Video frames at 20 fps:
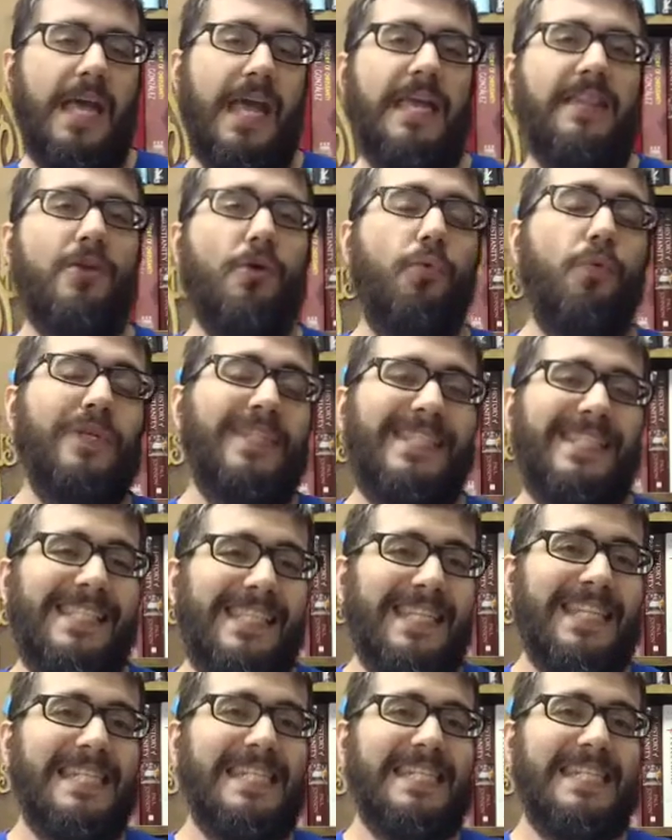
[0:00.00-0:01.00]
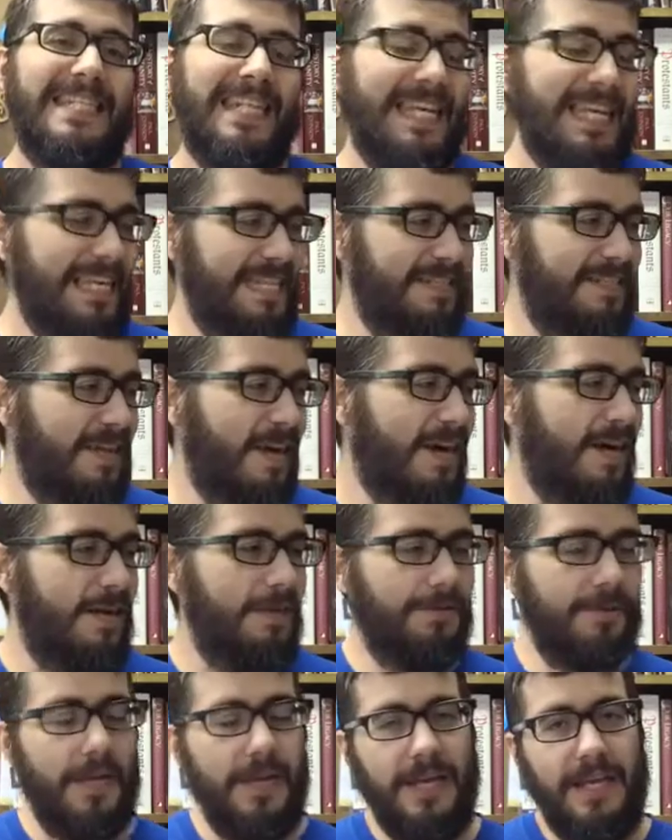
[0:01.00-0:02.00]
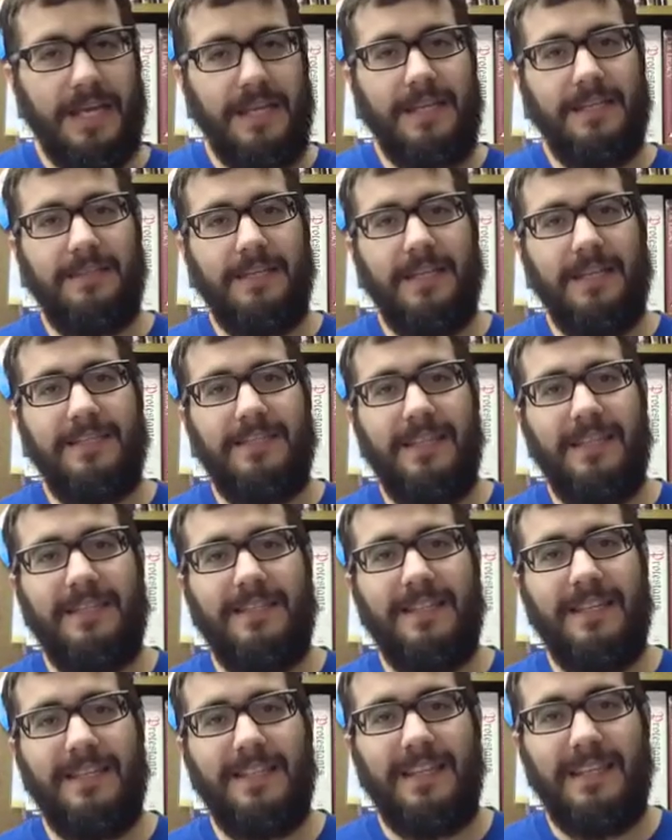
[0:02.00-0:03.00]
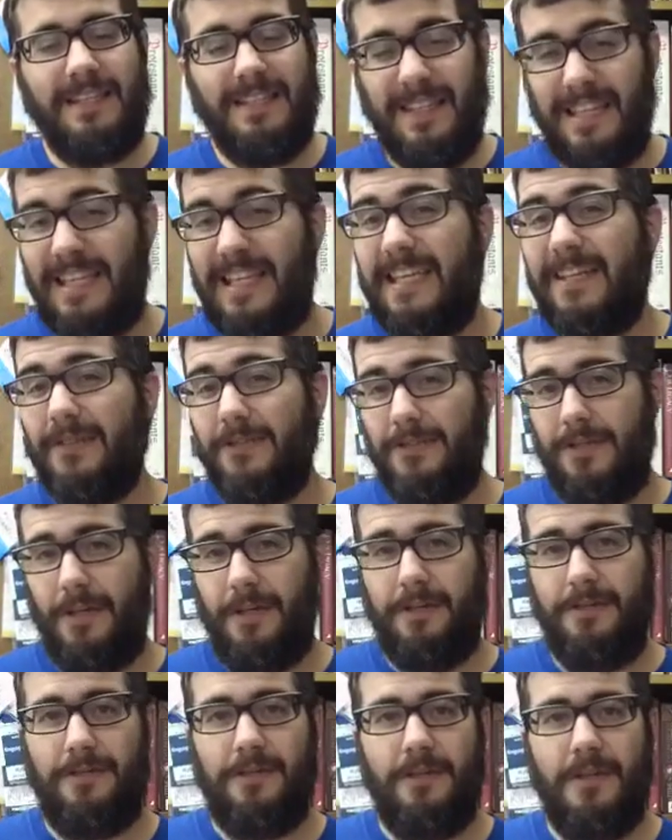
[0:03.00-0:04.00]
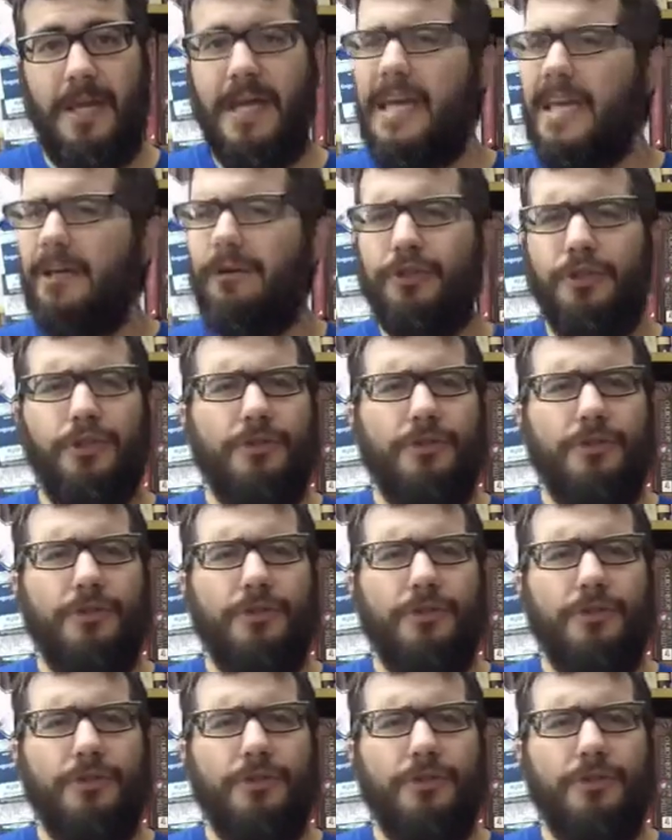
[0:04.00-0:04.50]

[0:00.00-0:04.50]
And that what sin dead does is, is, is, it, is it kills us. He'll